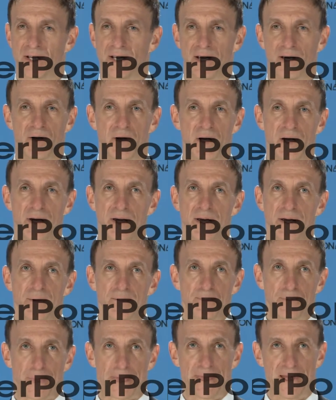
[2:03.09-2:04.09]
I
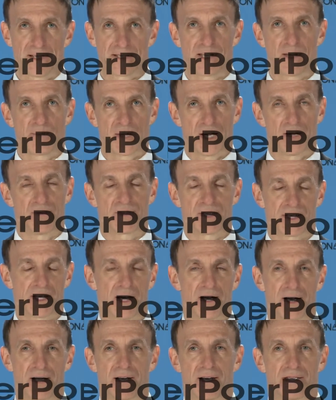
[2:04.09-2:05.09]
that's something I've
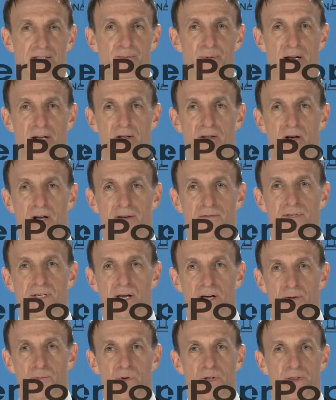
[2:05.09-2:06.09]
studied and spent a lot of
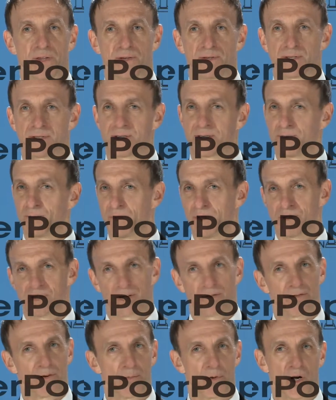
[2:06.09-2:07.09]
time with is music
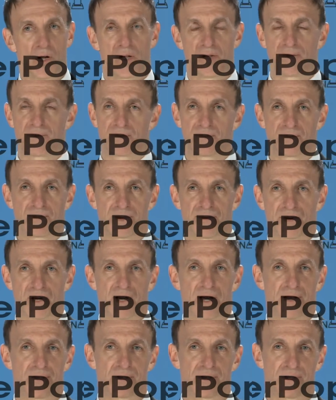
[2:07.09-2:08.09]
from all different
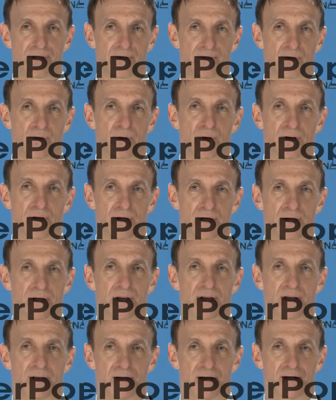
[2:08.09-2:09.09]
countries of the world.
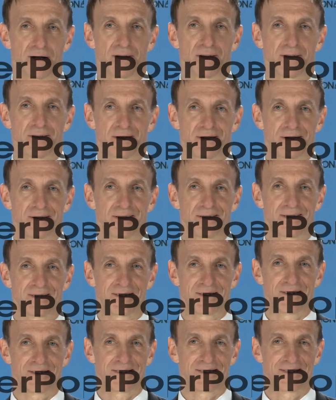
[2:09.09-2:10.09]

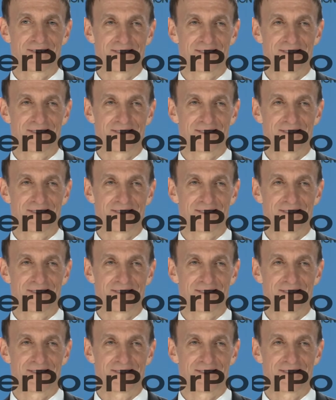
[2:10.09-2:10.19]
Thanks.